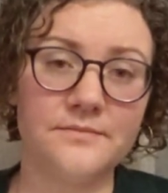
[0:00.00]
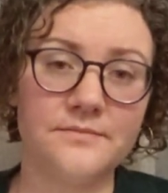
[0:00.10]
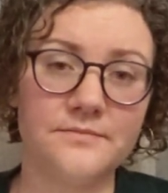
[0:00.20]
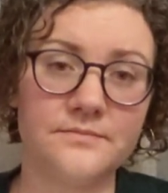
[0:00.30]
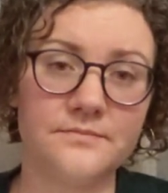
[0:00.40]

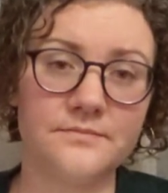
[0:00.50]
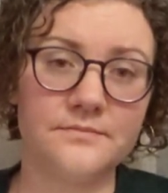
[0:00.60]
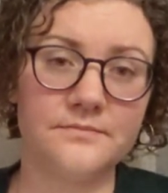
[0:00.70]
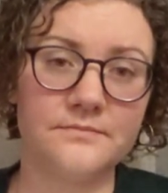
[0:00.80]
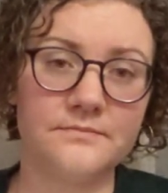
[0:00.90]

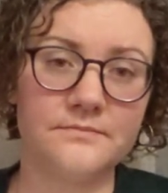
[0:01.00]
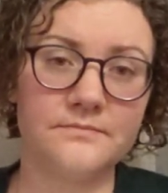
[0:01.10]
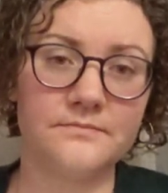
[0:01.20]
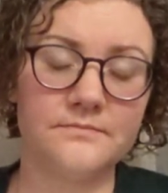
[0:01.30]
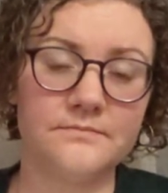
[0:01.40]

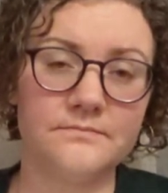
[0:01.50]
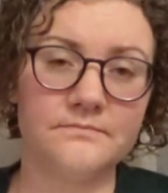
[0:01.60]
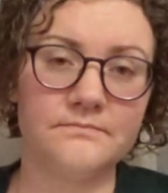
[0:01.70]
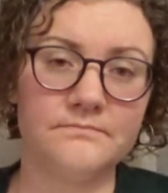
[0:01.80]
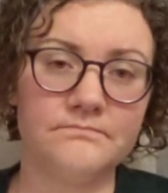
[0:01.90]

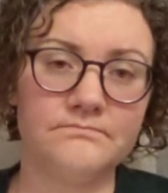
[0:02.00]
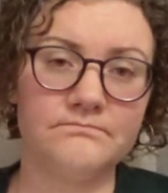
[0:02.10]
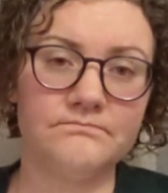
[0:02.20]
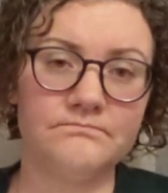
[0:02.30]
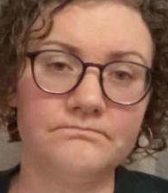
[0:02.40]

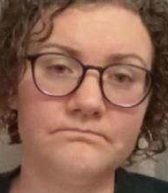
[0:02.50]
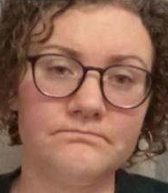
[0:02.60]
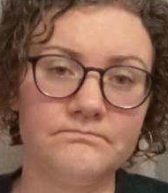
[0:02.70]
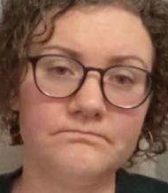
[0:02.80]
[no speech]